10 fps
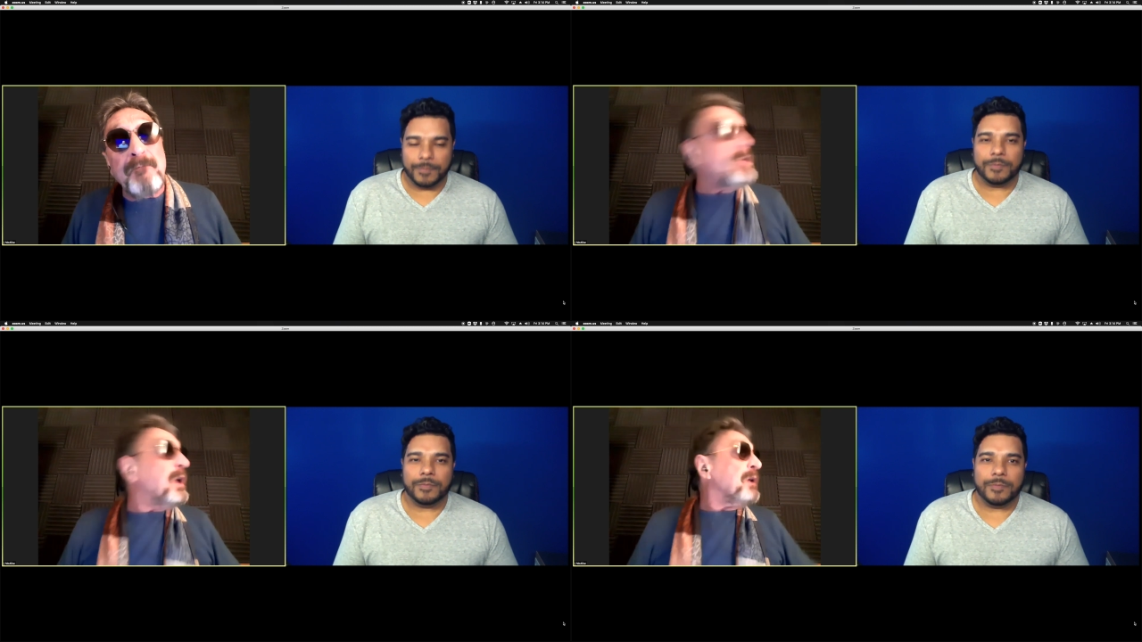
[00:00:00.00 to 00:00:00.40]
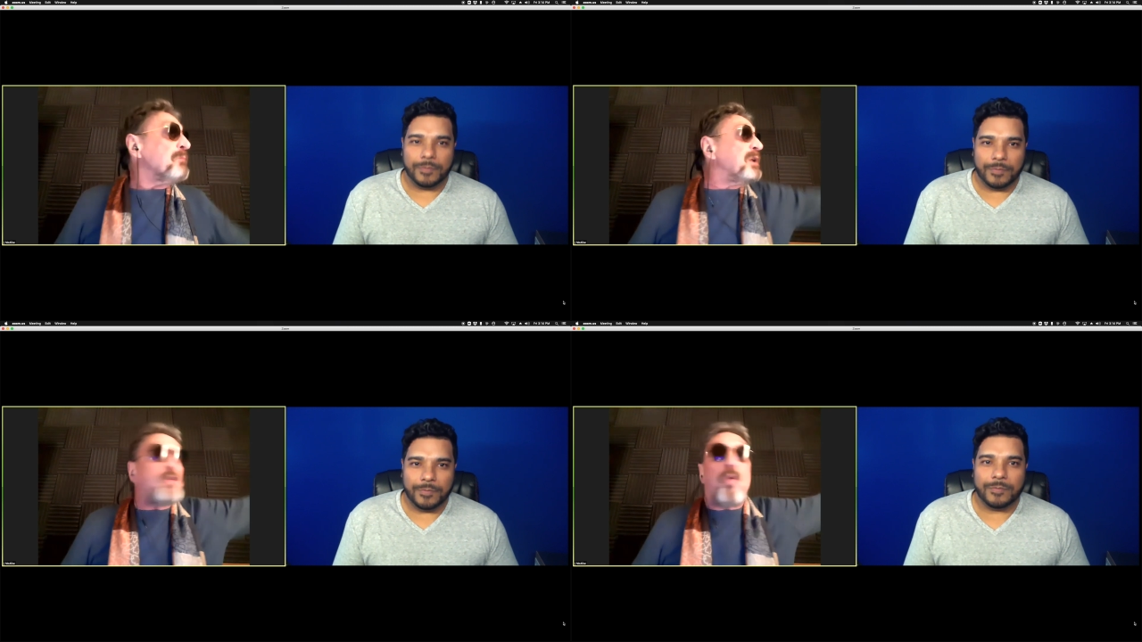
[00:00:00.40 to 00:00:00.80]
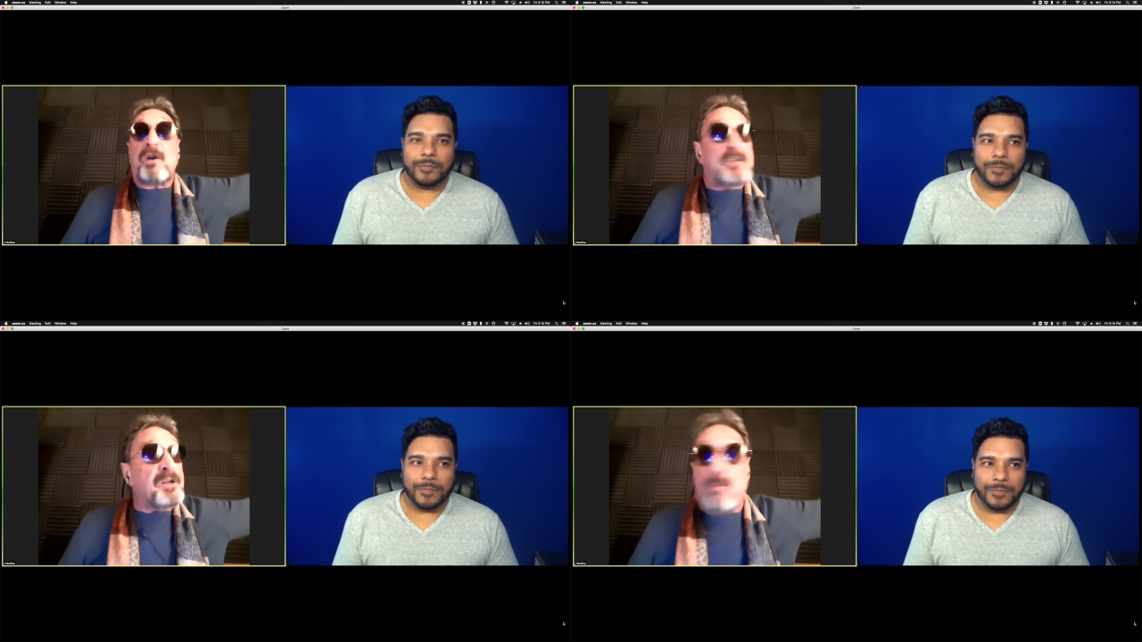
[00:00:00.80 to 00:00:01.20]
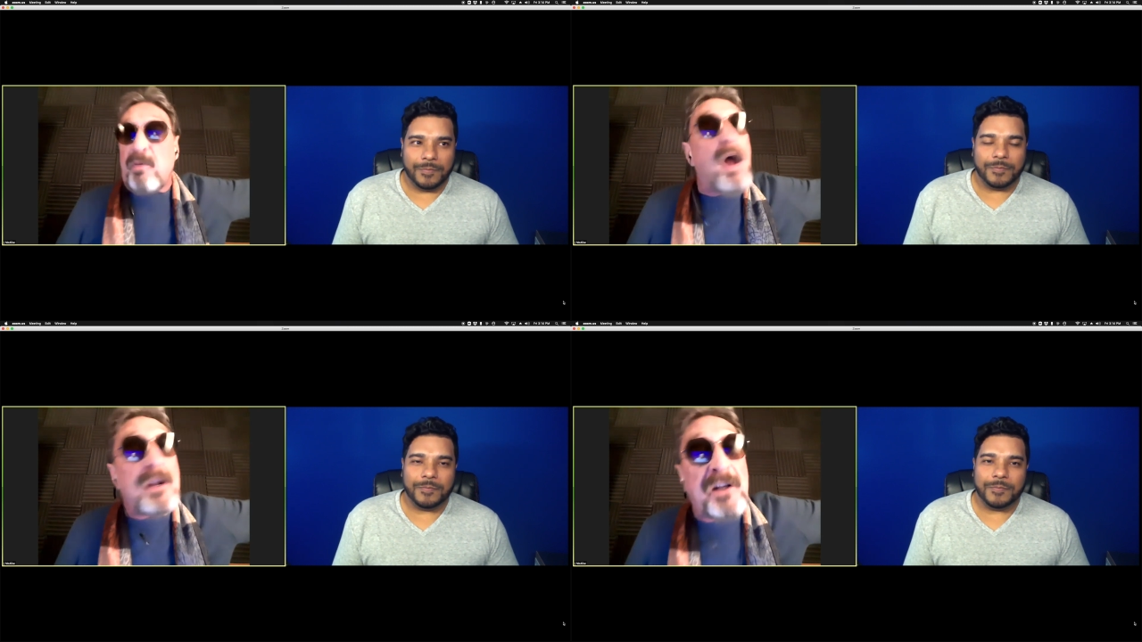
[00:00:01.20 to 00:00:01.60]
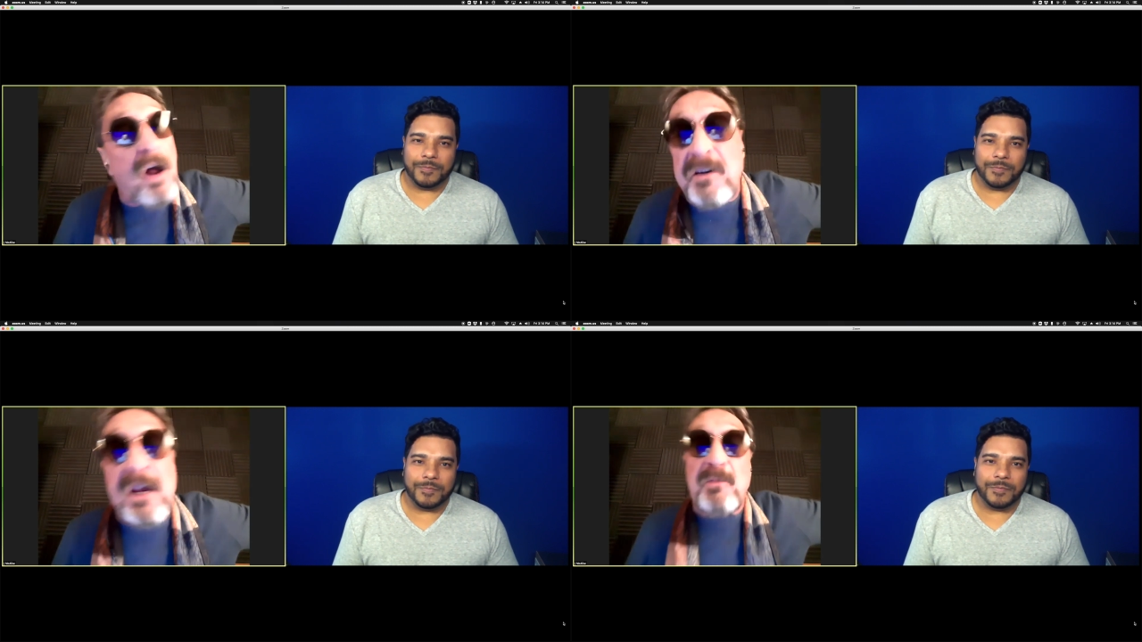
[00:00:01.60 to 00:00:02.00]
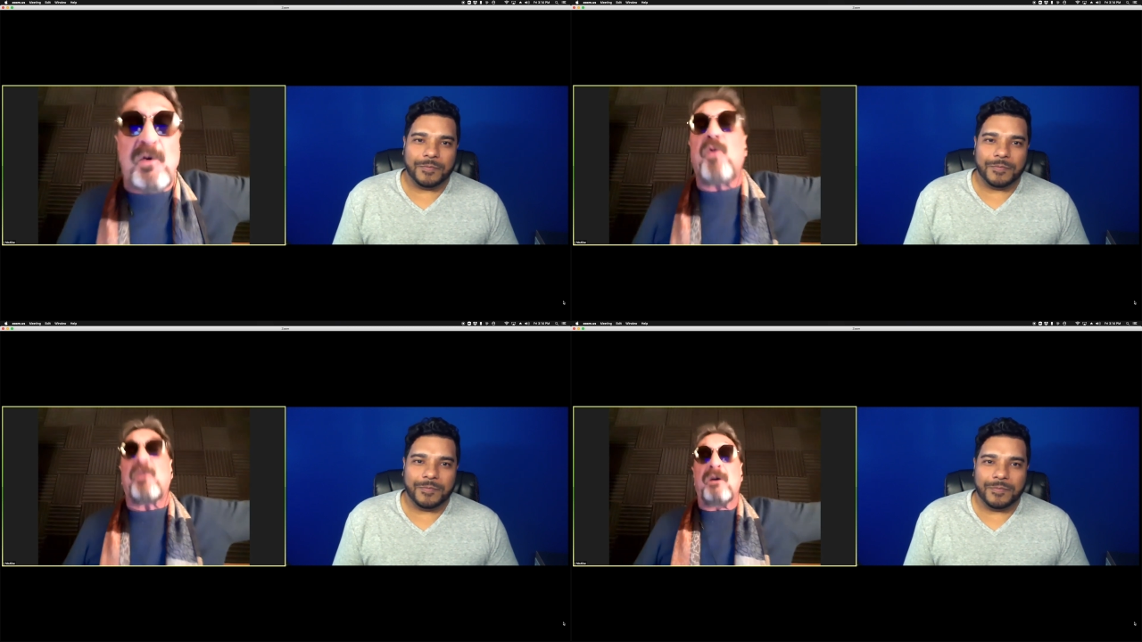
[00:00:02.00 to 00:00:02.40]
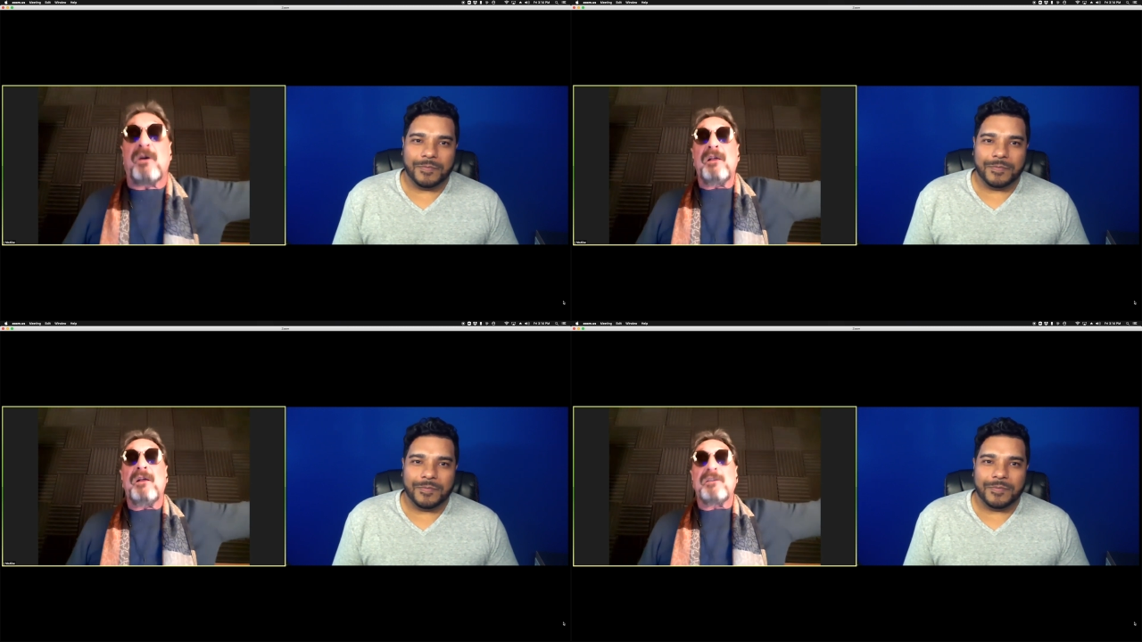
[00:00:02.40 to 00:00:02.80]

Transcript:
Speaker 1: Bitcoin's in a blind goddamn corner.